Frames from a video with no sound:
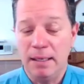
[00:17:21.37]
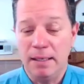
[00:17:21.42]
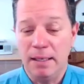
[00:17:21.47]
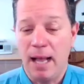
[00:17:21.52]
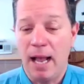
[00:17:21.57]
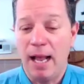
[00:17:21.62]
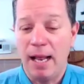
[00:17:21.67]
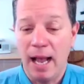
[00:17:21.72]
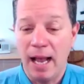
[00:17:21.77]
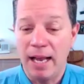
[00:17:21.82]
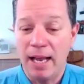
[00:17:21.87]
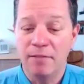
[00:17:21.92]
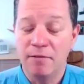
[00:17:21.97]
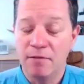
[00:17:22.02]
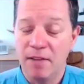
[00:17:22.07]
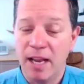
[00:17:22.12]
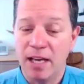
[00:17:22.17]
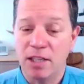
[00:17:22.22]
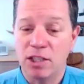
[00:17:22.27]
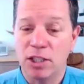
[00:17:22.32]
I
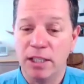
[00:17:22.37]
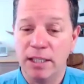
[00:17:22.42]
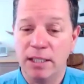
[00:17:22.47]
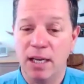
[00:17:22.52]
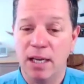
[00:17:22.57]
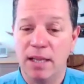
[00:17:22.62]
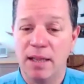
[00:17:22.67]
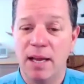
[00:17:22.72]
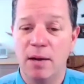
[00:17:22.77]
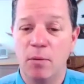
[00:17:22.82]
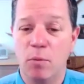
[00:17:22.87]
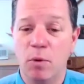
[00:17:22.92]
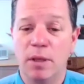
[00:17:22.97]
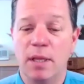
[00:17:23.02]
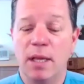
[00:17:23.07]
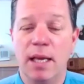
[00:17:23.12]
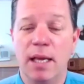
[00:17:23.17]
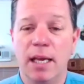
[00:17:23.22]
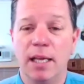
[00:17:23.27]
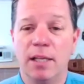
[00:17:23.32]
have actually done that with
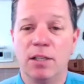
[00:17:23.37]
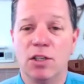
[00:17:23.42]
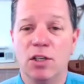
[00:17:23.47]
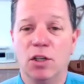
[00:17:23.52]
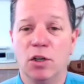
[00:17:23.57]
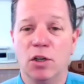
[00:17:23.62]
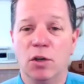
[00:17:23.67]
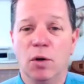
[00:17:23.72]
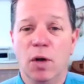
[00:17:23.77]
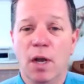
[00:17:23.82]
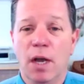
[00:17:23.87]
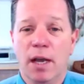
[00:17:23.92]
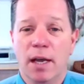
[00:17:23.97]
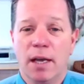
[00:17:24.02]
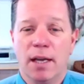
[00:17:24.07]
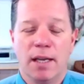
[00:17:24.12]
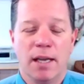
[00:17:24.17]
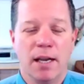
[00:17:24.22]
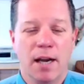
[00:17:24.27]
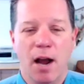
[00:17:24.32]
kids who,
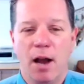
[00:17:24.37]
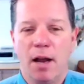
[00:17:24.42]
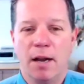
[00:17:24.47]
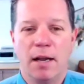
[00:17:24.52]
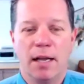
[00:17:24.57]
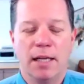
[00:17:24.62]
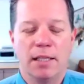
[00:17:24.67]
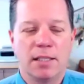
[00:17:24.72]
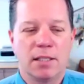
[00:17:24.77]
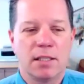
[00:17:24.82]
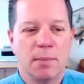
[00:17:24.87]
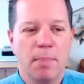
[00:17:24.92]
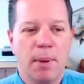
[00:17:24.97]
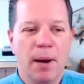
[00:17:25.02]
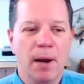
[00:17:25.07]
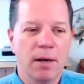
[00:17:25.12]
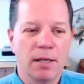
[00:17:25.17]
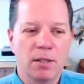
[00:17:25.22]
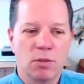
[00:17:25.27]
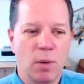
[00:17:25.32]
you know, and it's the
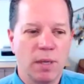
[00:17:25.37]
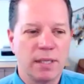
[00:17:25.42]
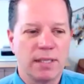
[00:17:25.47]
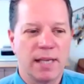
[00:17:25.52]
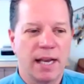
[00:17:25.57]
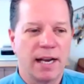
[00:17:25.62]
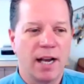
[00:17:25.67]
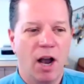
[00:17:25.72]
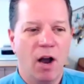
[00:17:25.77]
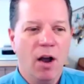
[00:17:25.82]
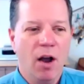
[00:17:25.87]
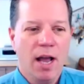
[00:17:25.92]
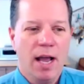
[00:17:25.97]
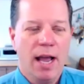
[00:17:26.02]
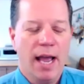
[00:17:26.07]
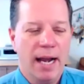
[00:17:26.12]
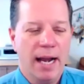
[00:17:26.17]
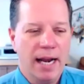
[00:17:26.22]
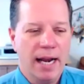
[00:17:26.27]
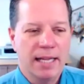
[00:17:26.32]
parents, once they go,
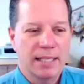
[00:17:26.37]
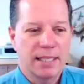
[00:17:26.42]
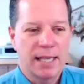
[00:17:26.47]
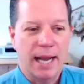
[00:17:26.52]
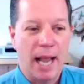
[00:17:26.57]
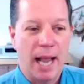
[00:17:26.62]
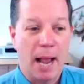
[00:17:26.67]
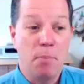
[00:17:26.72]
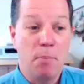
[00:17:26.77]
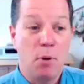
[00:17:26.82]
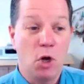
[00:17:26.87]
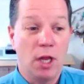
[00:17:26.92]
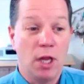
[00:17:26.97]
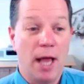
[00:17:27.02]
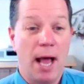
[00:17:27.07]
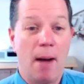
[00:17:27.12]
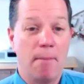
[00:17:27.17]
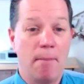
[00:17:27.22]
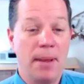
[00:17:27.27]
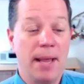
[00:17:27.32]
and it's like I pull
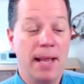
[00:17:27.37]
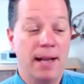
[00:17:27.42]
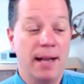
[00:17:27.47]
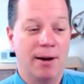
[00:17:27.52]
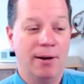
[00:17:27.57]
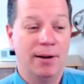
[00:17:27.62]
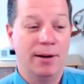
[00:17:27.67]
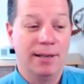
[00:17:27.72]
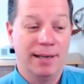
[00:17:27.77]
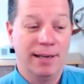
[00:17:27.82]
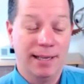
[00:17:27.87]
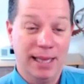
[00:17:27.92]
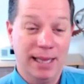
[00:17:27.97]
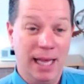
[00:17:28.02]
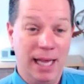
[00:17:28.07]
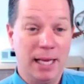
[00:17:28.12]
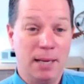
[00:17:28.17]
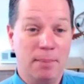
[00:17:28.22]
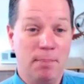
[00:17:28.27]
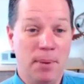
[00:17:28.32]
out pink going, you
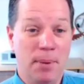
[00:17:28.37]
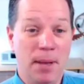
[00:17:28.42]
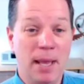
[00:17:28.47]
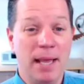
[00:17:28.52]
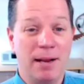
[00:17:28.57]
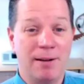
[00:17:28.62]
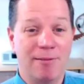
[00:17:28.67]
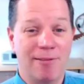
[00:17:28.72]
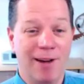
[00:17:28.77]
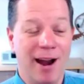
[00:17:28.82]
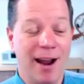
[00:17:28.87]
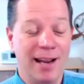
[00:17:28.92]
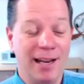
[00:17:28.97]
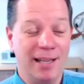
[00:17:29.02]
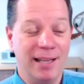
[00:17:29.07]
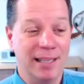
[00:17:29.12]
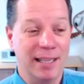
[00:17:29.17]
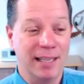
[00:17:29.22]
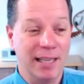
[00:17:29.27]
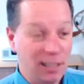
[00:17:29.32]
like pink, right?
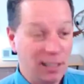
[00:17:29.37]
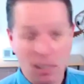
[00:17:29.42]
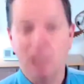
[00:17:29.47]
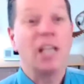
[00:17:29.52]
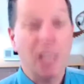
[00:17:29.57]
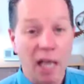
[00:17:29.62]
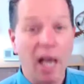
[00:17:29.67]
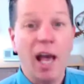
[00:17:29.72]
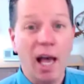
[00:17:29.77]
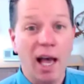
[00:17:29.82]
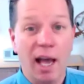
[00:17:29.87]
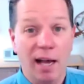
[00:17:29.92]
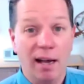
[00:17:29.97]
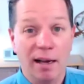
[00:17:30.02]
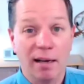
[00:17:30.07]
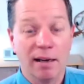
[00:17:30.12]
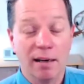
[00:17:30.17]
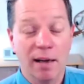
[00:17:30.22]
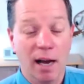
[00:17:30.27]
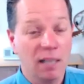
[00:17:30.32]
And the kid's like, yeah,
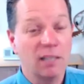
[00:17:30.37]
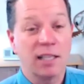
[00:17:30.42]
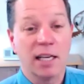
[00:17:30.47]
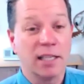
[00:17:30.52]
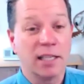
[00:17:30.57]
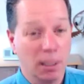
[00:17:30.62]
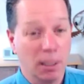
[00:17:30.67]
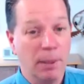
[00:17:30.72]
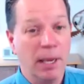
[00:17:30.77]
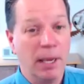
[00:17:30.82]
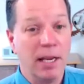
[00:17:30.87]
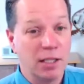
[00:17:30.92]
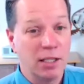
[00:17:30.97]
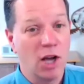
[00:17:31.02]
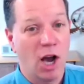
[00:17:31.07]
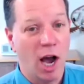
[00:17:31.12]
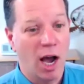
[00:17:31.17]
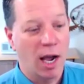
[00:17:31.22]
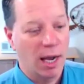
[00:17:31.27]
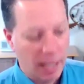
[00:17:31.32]
I'll take the pink
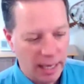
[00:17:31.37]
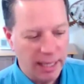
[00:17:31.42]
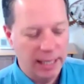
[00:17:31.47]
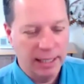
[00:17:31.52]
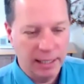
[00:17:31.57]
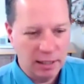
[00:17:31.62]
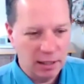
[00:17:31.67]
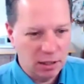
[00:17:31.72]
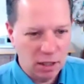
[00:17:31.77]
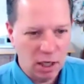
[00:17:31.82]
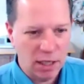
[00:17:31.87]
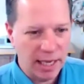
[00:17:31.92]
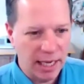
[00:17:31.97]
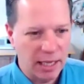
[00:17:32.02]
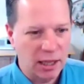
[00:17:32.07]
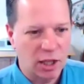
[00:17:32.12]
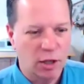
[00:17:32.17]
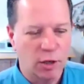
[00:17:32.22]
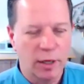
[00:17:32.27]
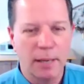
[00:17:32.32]
dog. It took you
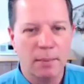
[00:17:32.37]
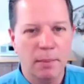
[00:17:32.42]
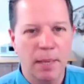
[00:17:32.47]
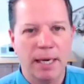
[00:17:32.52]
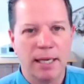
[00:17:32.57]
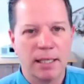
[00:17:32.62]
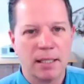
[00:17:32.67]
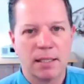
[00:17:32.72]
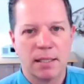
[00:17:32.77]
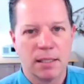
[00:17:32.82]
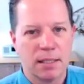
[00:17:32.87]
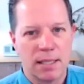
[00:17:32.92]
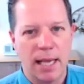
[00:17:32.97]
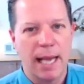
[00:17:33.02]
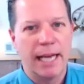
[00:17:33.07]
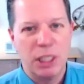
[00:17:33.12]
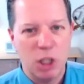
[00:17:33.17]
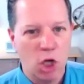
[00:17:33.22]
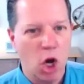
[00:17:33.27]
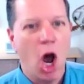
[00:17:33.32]
30 minutes to
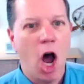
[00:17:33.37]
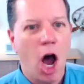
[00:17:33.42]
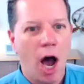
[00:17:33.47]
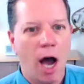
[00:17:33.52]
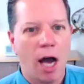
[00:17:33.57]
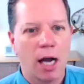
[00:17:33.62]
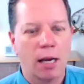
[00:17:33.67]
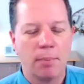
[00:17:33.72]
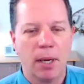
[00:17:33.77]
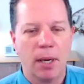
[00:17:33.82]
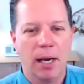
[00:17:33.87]
say dog, but